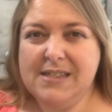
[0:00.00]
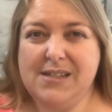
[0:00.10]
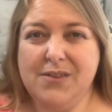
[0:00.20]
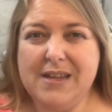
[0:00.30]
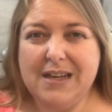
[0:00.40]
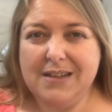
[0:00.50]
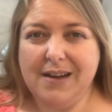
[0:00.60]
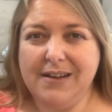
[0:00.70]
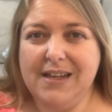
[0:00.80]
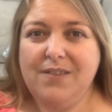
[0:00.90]
So the
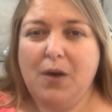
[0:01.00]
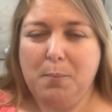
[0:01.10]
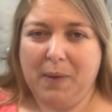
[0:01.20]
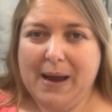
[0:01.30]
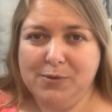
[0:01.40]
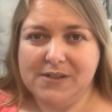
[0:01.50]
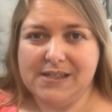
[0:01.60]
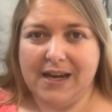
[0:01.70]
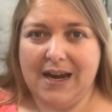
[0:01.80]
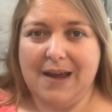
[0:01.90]
Inductive Bible
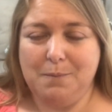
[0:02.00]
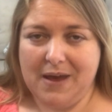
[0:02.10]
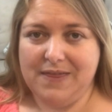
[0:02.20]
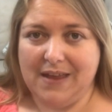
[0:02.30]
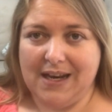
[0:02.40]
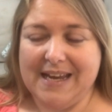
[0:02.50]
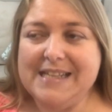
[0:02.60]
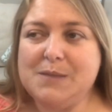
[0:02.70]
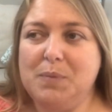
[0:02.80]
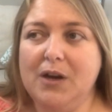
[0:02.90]
Study Method,
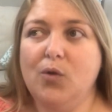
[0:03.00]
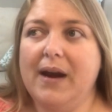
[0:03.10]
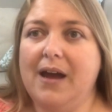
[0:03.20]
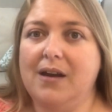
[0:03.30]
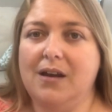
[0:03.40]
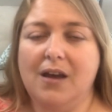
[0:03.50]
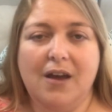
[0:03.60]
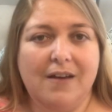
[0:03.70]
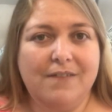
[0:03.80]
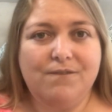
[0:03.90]
it's been around
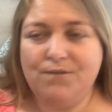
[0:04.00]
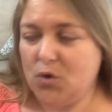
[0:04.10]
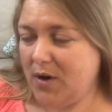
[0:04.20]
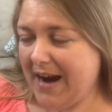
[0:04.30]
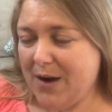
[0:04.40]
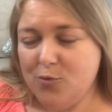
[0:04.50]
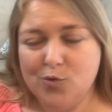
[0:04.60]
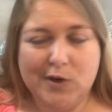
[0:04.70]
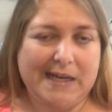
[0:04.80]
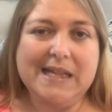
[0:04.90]
for a
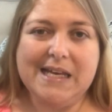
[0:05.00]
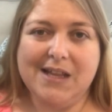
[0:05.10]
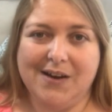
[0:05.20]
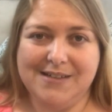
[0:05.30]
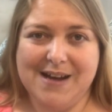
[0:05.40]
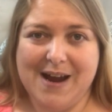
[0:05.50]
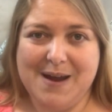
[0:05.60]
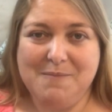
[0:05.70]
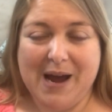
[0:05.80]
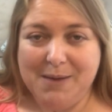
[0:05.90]
really long
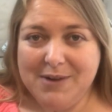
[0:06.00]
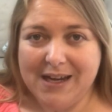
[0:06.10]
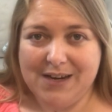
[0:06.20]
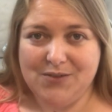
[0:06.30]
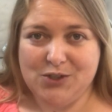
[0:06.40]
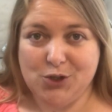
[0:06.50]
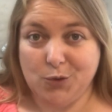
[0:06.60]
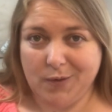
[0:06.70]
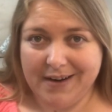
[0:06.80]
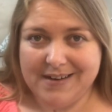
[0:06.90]
time. I'm not even sure
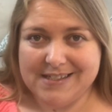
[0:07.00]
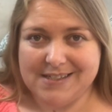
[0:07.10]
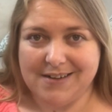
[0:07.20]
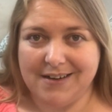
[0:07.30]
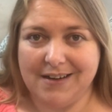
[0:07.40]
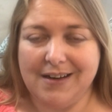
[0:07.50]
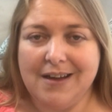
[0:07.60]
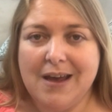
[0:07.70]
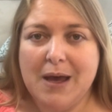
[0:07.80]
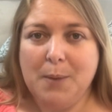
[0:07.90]
where it started,
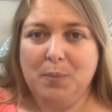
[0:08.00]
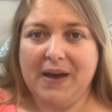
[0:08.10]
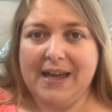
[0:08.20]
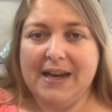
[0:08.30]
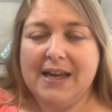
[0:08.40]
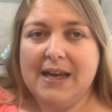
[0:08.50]
but